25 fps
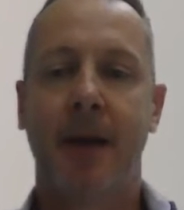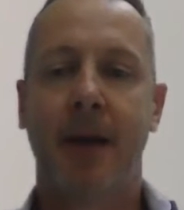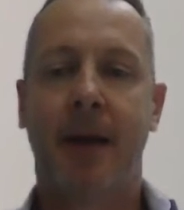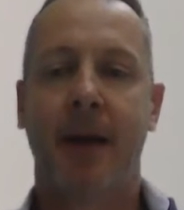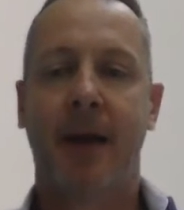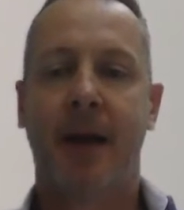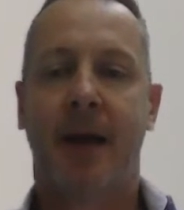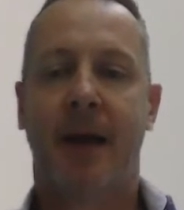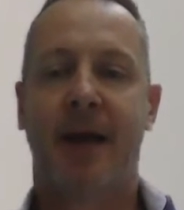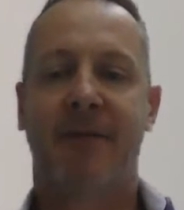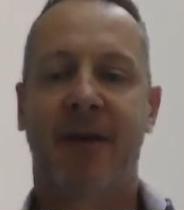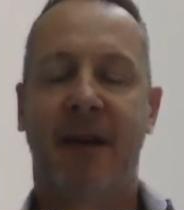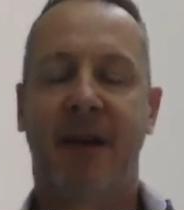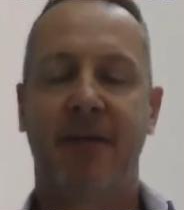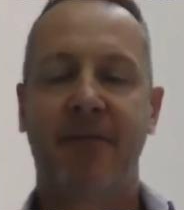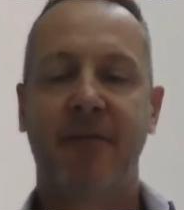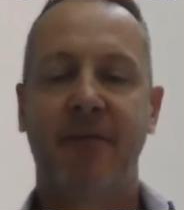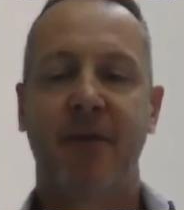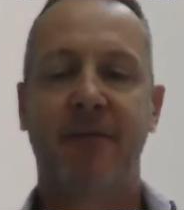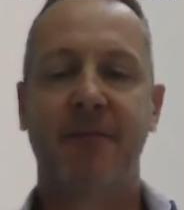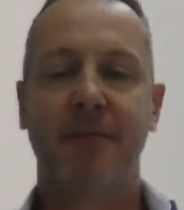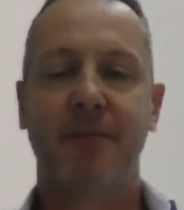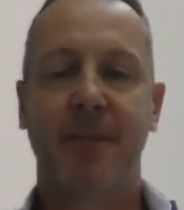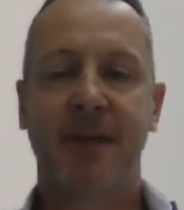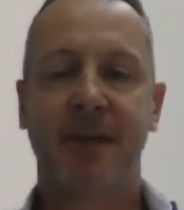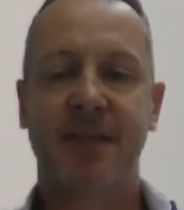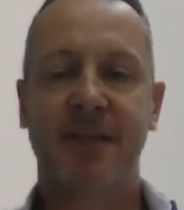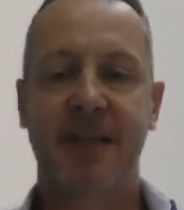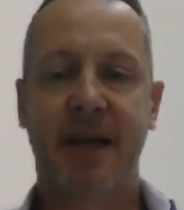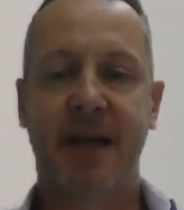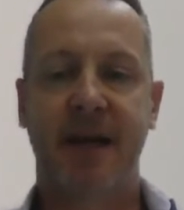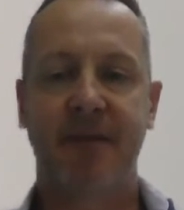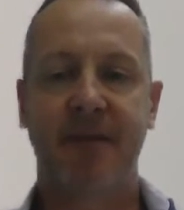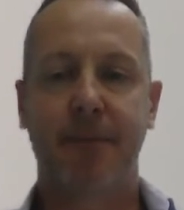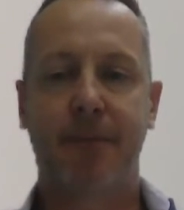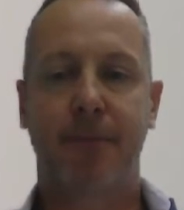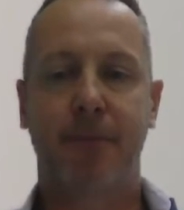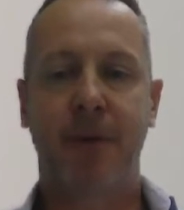If any of you have missed any
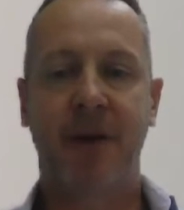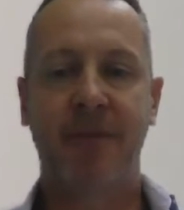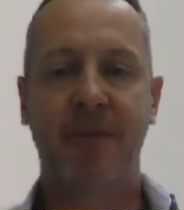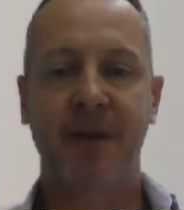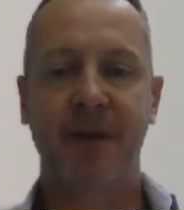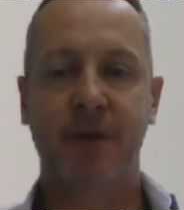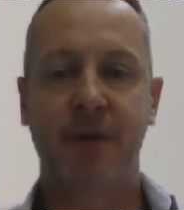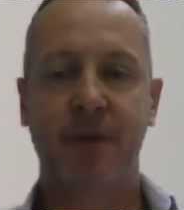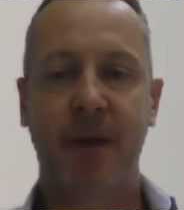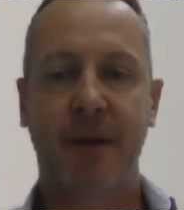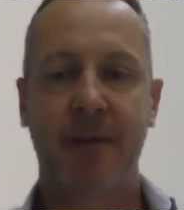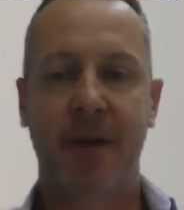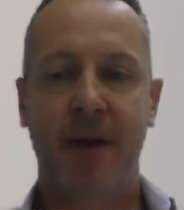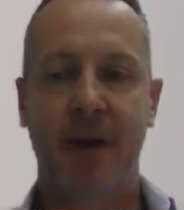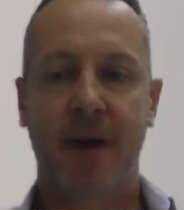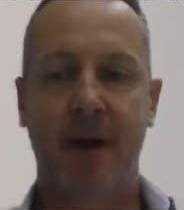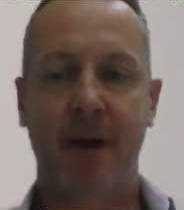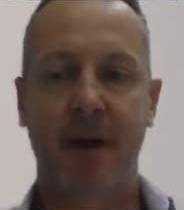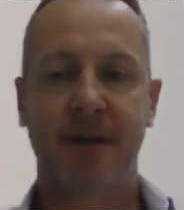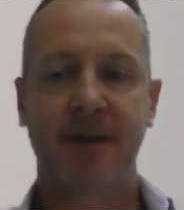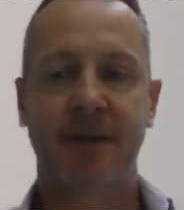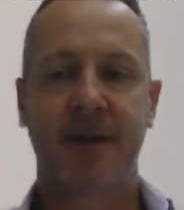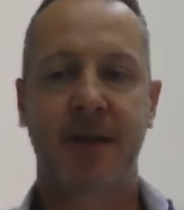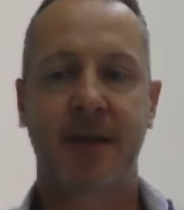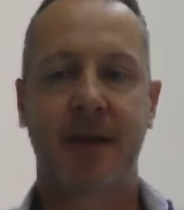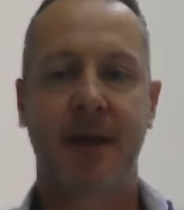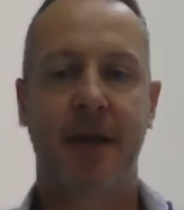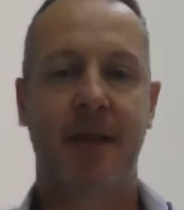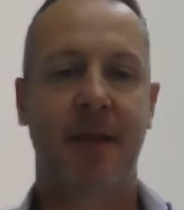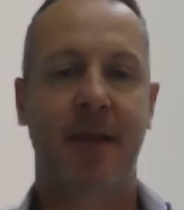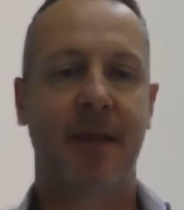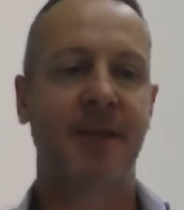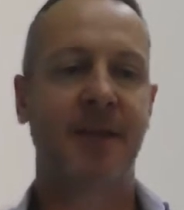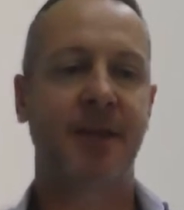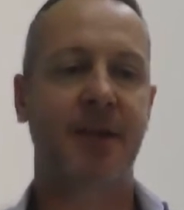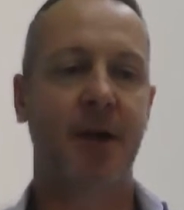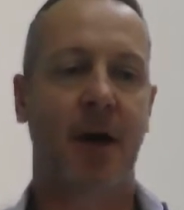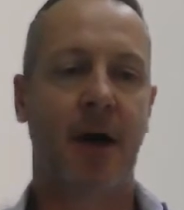of the previous webinars,
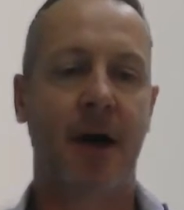these are